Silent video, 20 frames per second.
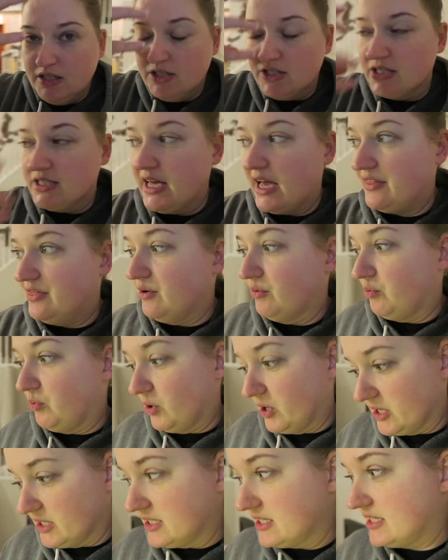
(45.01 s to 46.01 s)
just had the
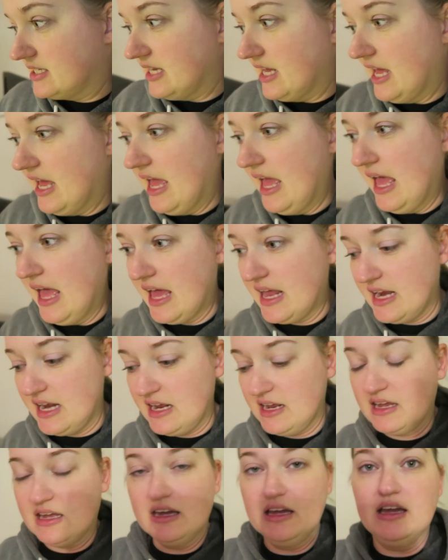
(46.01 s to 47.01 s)
worst
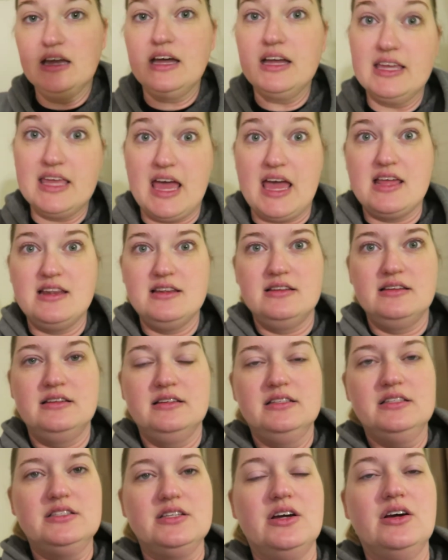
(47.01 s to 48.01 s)
headache again.
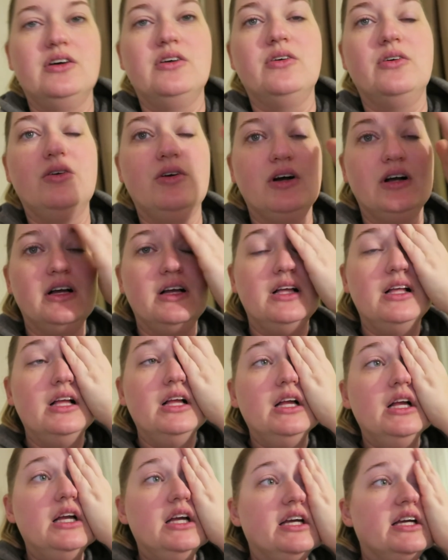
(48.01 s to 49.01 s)
So
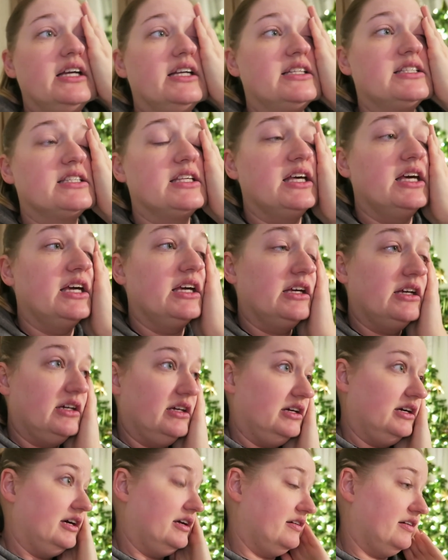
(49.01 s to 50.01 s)
it's like,
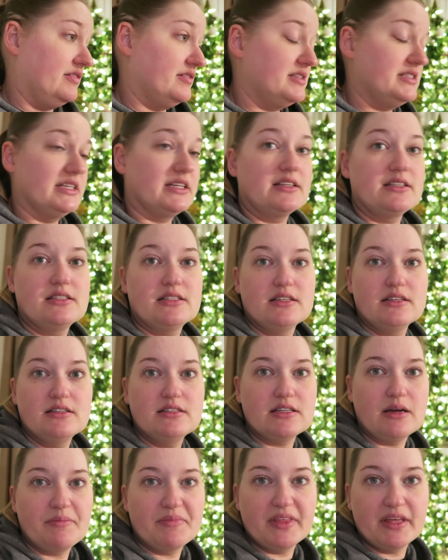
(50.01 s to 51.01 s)
I don't know, six
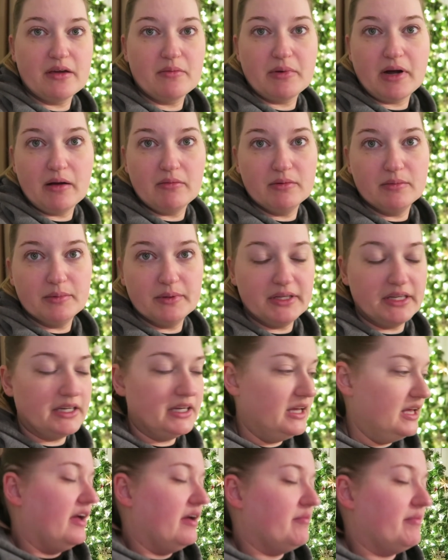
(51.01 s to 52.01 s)
something probably.